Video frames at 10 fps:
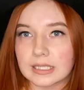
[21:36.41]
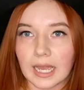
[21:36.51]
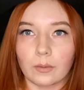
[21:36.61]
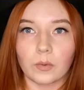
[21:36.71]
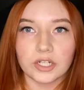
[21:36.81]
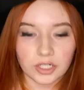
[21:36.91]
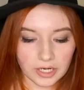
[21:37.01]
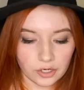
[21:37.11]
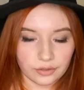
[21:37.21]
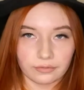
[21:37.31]
I wish I
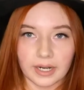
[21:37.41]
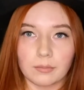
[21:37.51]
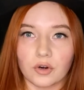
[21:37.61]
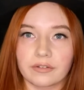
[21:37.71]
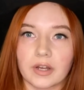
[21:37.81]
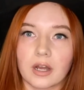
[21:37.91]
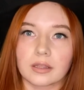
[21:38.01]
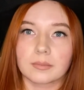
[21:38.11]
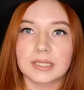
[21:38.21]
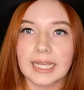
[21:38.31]
could have read more of it on
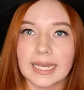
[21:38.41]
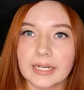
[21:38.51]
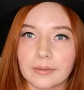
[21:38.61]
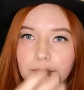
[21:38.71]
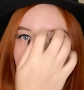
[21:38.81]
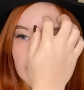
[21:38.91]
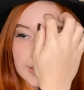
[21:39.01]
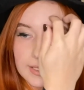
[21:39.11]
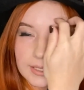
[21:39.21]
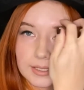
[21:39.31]
the plane,
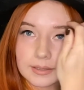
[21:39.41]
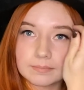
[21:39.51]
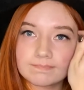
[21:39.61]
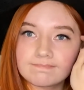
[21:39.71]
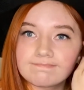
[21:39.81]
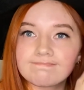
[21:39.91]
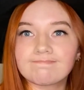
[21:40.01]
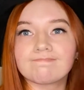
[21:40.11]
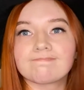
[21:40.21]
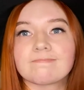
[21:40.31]
but
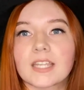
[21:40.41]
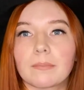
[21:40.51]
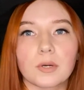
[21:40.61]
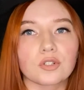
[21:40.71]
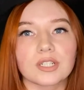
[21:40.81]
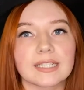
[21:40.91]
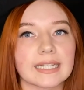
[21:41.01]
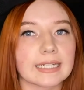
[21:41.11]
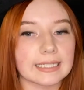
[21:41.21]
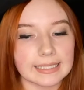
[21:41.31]
motion
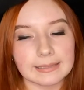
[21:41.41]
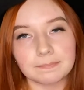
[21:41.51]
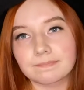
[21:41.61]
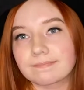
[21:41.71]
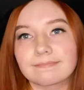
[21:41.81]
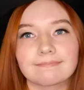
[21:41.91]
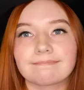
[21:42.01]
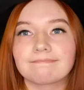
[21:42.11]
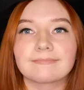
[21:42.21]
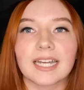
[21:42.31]
sickness.
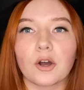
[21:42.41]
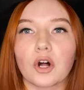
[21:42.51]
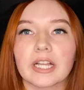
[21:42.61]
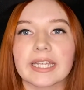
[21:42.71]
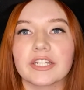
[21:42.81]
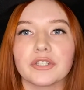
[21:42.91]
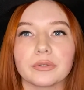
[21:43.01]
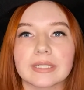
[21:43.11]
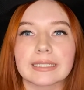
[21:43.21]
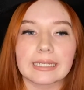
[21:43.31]
All I can do
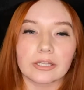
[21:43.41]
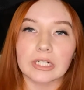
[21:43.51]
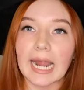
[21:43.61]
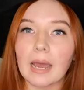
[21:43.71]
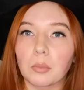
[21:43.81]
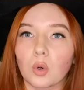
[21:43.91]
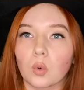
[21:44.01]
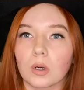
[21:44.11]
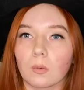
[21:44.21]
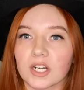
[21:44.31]
is either nap
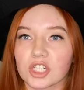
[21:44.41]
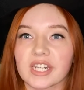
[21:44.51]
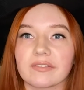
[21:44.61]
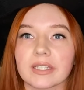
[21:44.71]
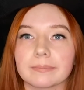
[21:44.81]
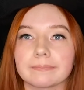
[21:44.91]
or watch TV.